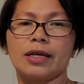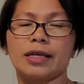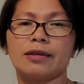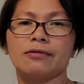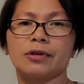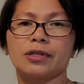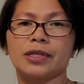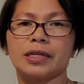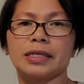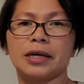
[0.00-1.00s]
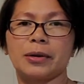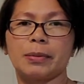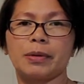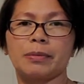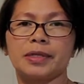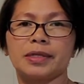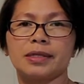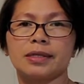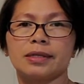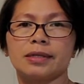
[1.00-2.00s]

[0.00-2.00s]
clean for sanitary purposes.